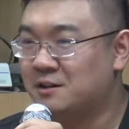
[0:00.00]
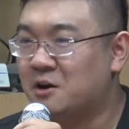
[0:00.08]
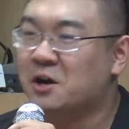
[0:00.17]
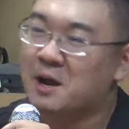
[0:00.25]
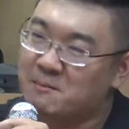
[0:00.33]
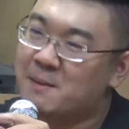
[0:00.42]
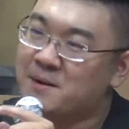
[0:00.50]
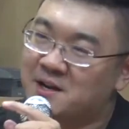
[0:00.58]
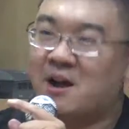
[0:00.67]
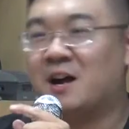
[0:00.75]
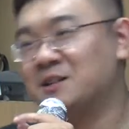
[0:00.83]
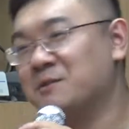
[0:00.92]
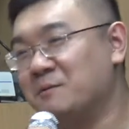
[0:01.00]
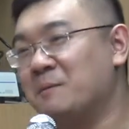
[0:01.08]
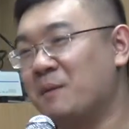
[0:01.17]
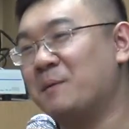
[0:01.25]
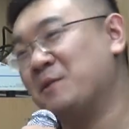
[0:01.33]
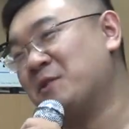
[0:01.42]
Okay, maybe not.
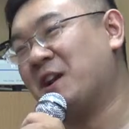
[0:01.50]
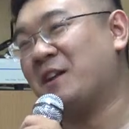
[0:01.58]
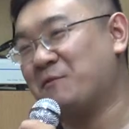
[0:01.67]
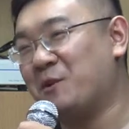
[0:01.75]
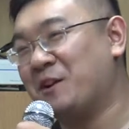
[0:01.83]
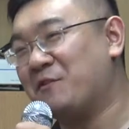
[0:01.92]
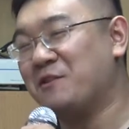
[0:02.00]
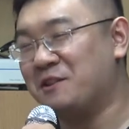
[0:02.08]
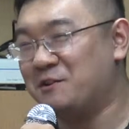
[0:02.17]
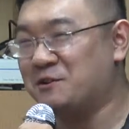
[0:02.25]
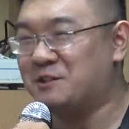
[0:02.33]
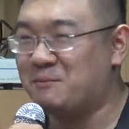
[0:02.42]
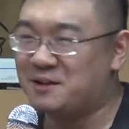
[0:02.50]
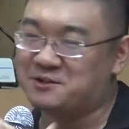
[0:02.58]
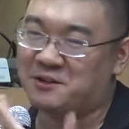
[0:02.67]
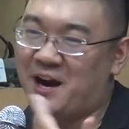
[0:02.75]
Maybe you're not ready for the new semester.